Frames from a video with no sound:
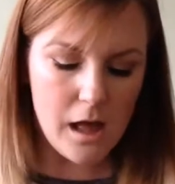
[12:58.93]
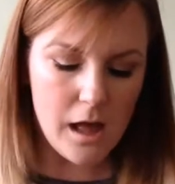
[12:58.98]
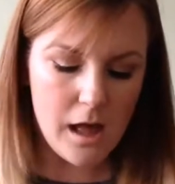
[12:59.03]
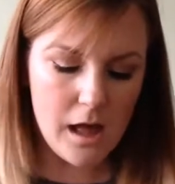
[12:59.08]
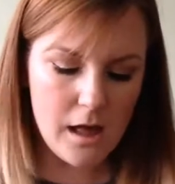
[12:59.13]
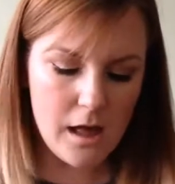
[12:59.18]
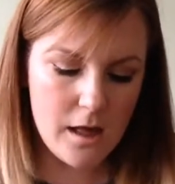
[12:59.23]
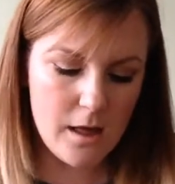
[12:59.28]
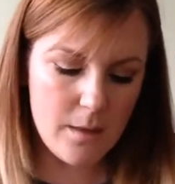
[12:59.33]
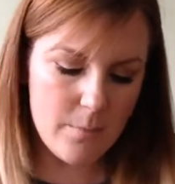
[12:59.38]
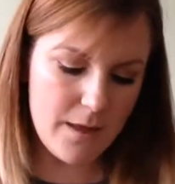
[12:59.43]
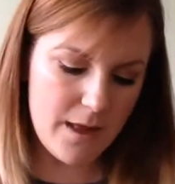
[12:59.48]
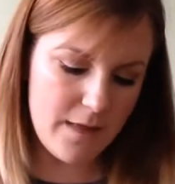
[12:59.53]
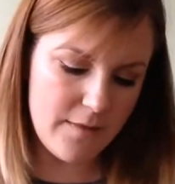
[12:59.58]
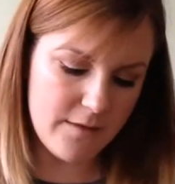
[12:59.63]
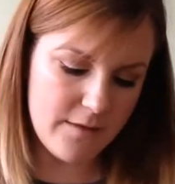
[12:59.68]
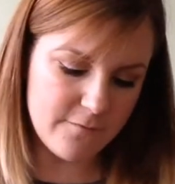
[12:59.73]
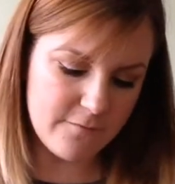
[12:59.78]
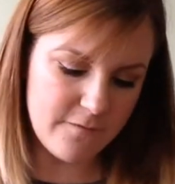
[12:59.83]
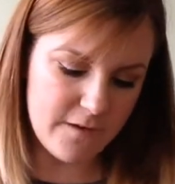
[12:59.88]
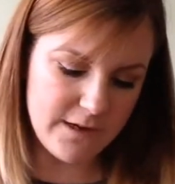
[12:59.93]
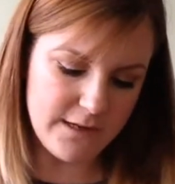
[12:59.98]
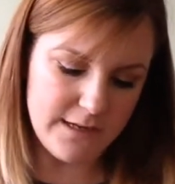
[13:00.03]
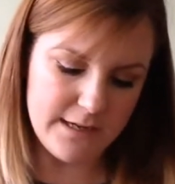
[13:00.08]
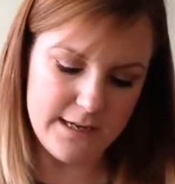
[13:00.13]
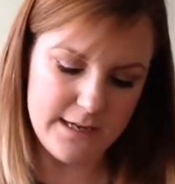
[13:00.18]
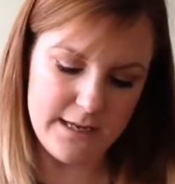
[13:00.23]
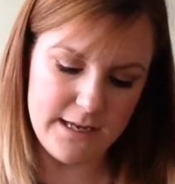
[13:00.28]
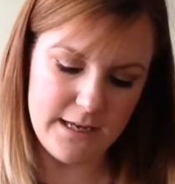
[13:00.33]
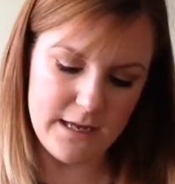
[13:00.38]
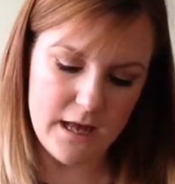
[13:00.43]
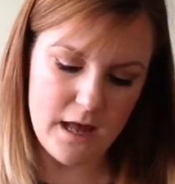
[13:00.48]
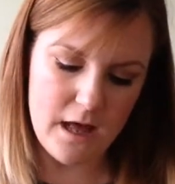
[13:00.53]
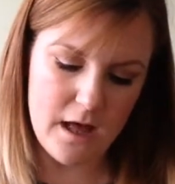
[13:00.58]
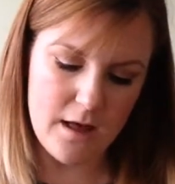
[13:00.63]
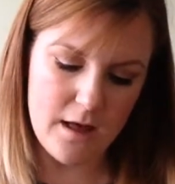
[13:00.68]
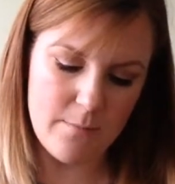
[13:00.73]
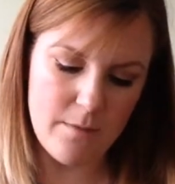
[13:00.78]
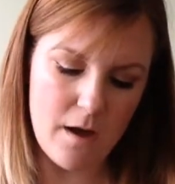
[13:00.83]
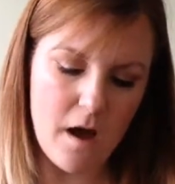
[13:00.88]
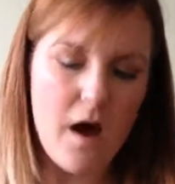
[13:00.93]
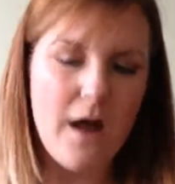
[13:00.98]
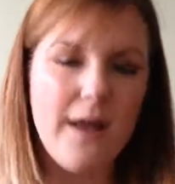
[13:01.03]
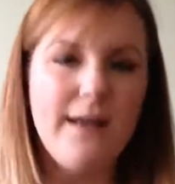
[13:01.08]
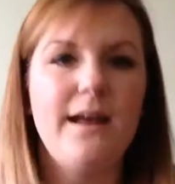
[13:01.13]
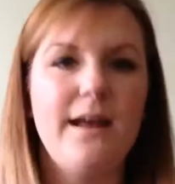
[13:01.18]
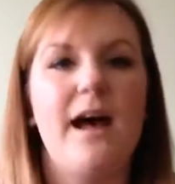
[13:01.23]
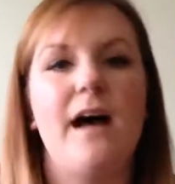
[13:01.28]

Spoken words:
And then finally, I